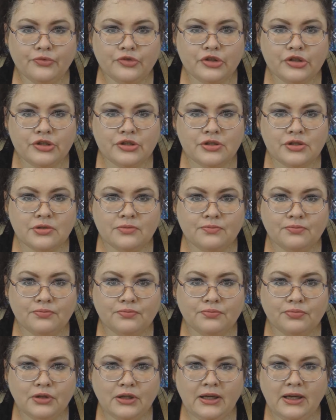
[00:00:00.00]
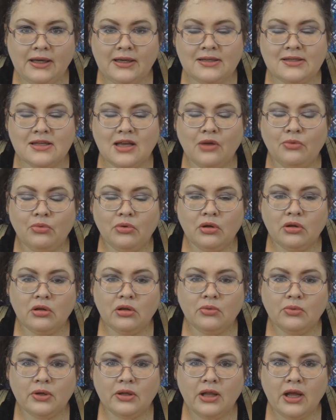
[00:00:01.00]
Just please, I
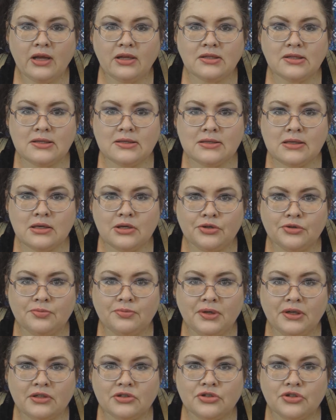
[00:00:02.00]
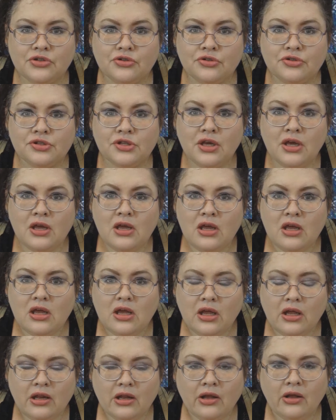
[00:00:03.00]
really would like to see your pictures,
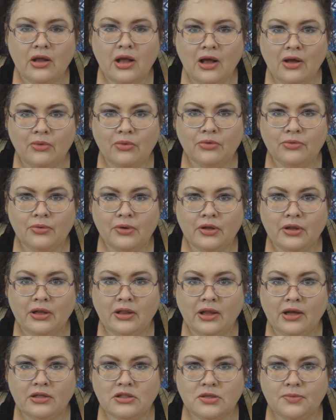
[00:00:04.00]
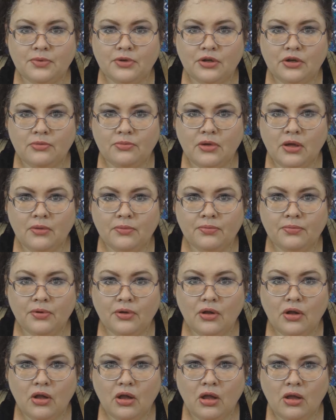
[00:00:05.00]
and I would really like to put them up
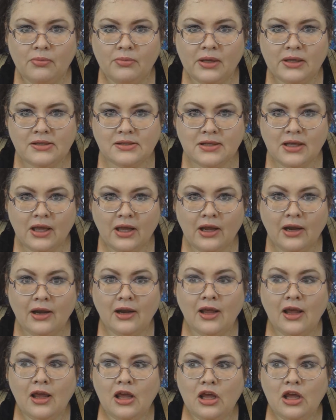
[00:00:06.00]
on my site.